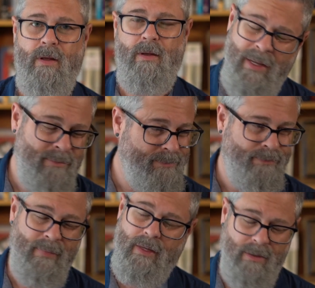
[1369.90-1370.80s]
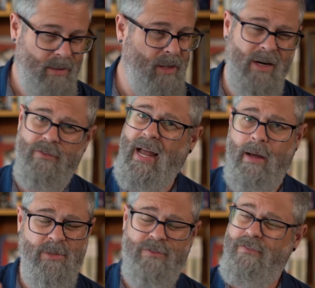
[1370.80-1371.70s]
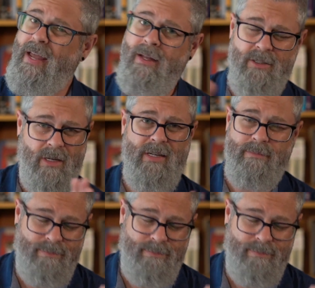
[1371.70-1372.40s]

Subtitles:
I mean, a lot of Habs fans are